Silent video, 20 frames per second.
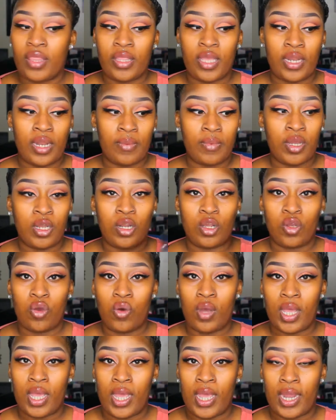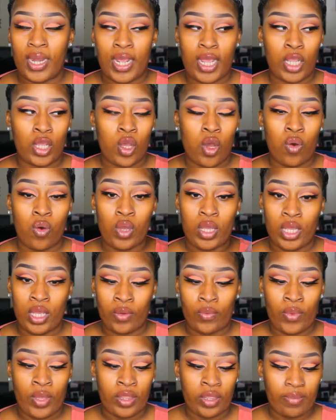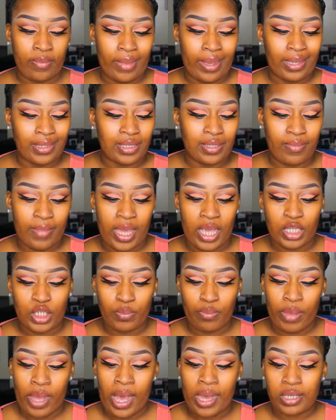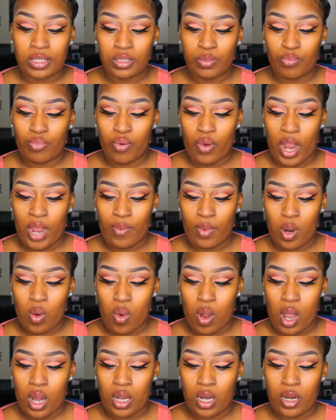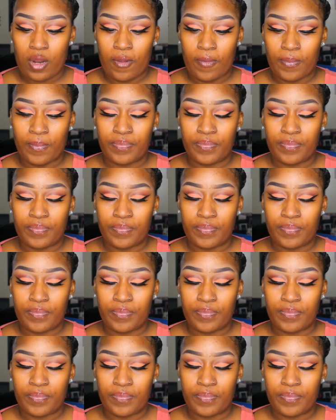And And I'm going to go ahead and go in with my Smashbox primer water.